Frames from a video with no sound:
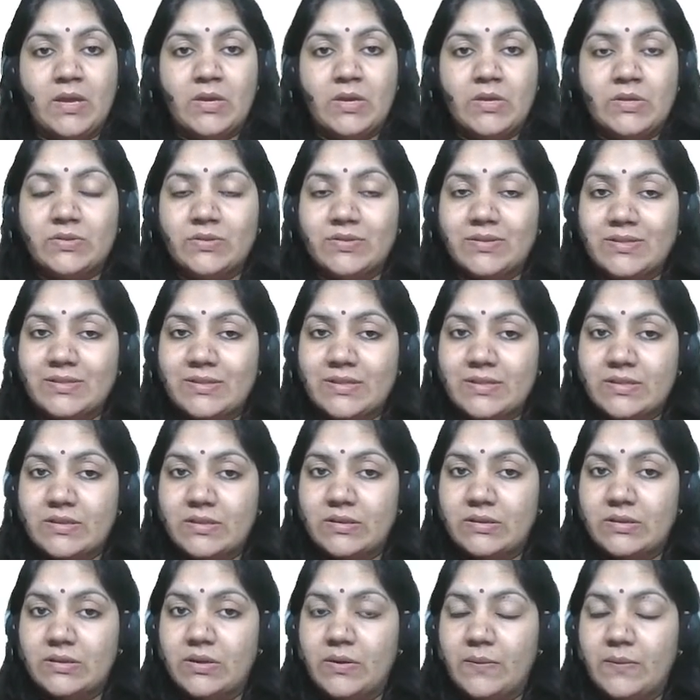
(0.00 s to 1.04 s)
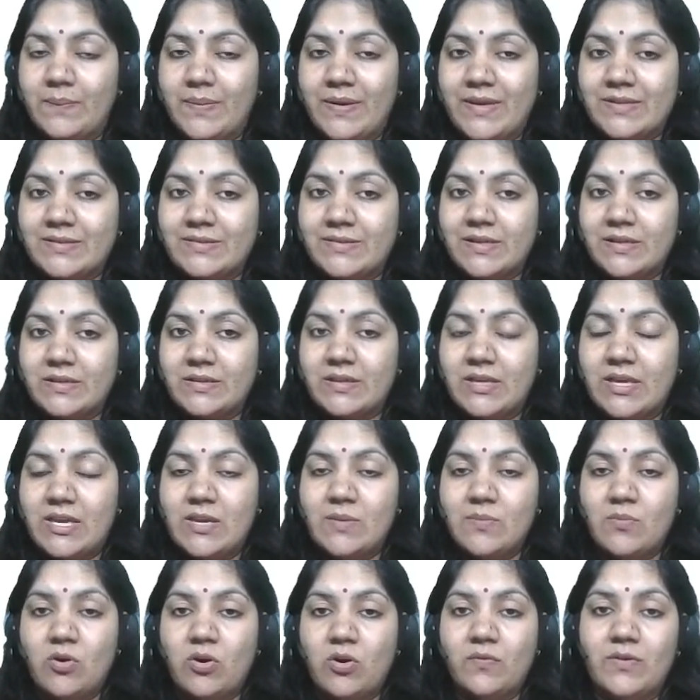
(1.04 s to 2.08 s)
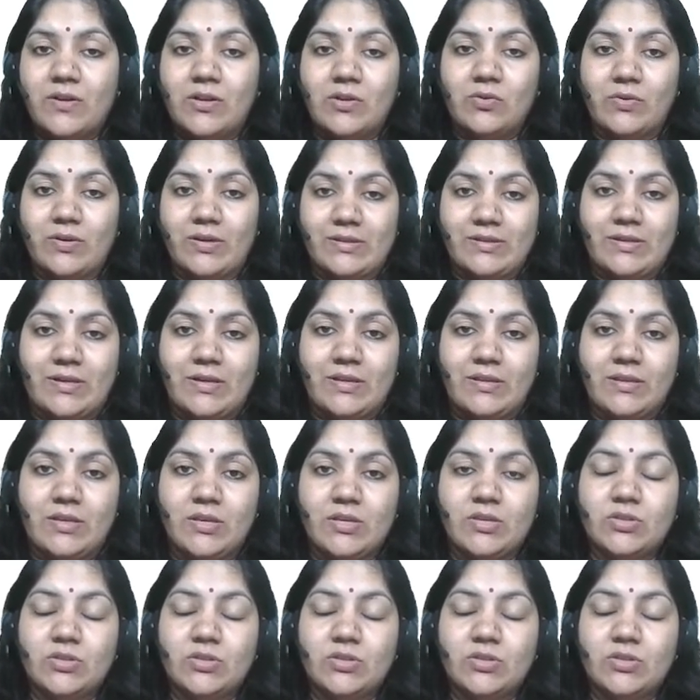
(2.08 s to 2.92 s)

So this is the basic theme of the Lok Adalat.